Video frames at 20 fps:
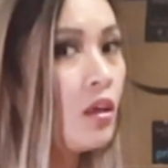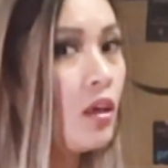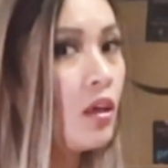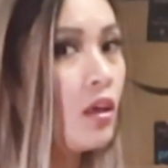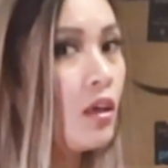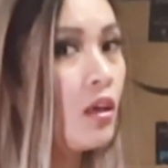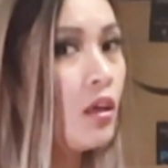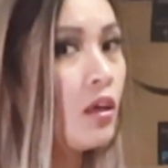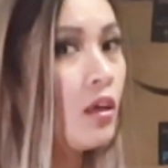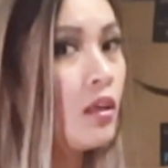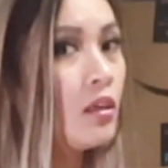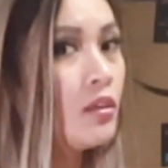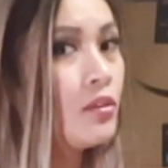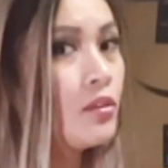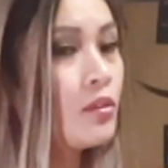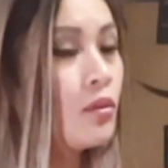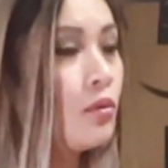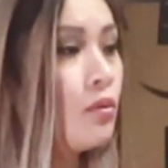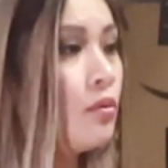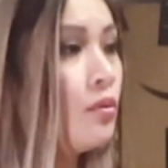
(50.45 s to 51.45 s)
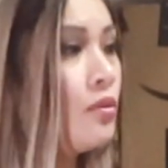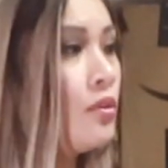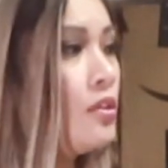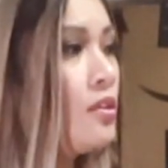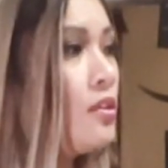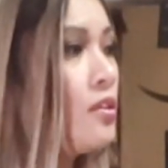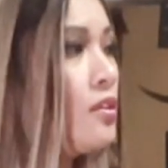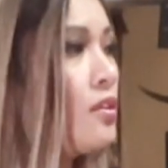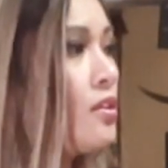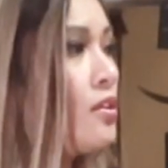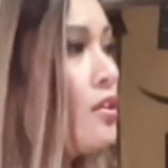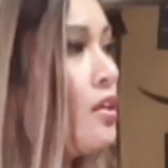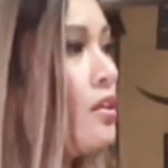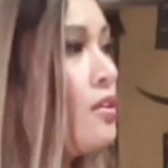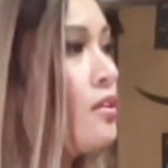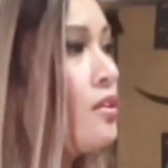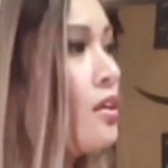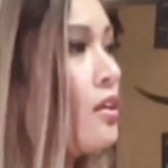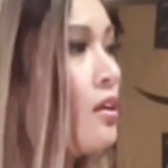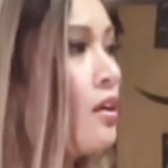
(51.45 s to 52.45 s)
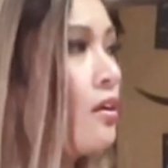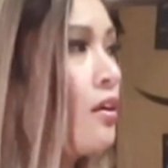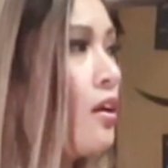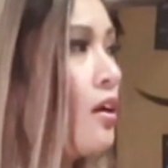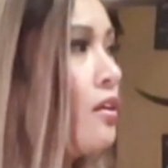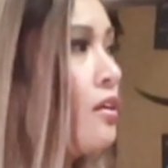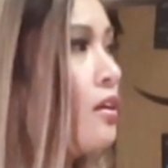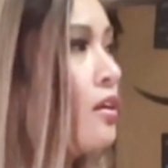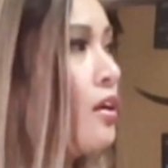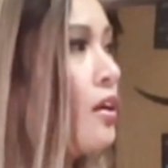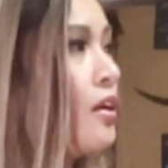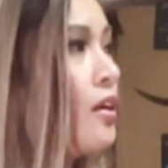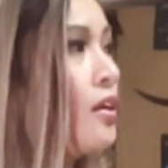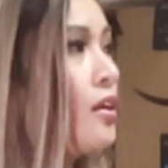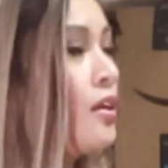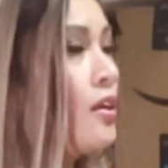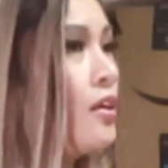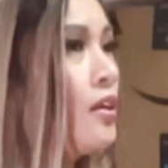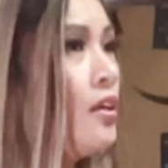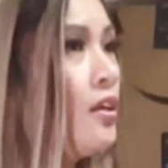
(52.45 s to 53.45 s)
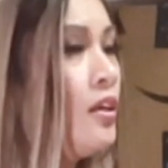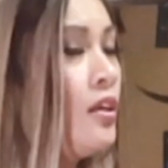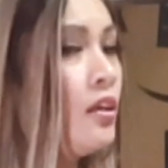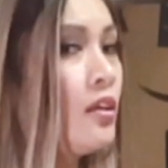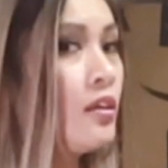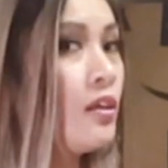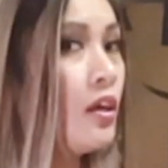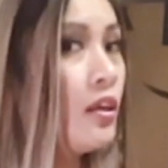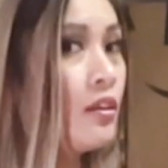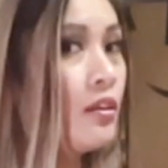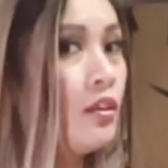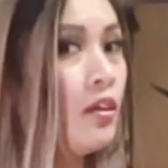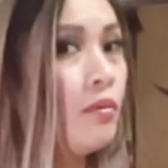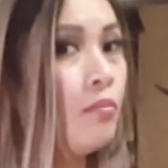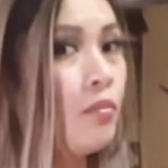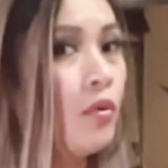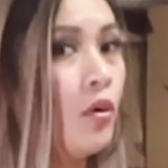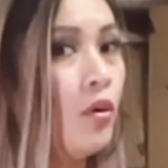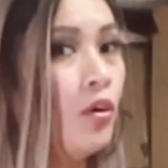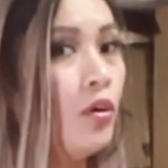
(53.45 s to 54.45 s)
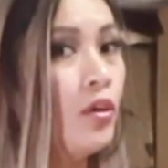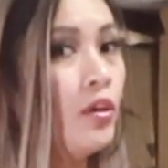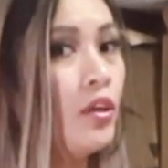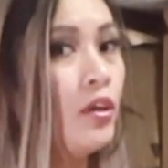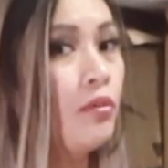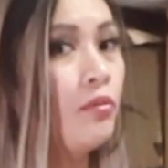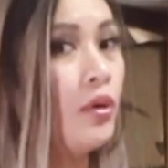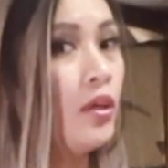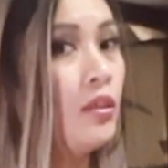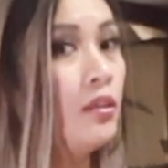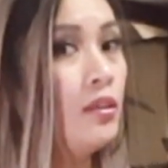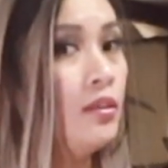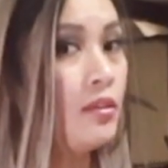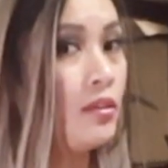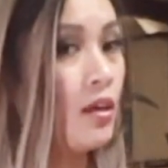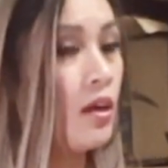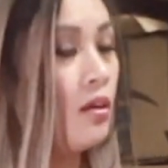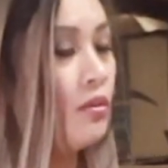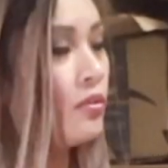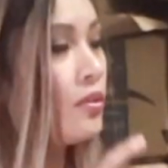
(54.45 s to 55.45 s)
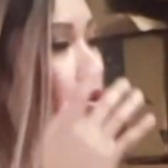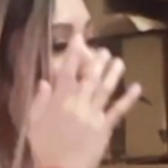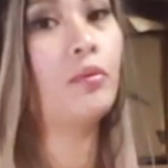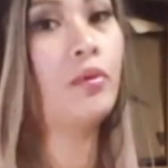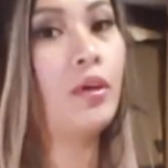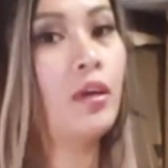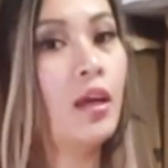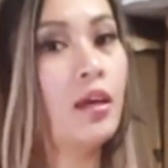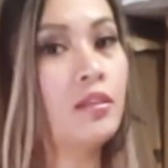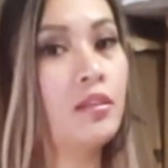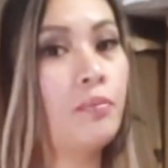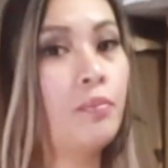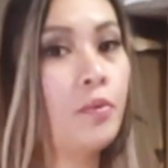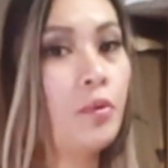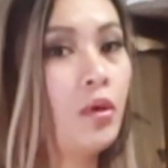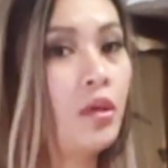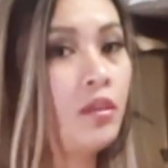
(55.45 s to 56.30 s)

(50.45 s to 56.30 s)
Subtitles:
and so this is a chance that I kind of like get them on a great discount. By the way guys, if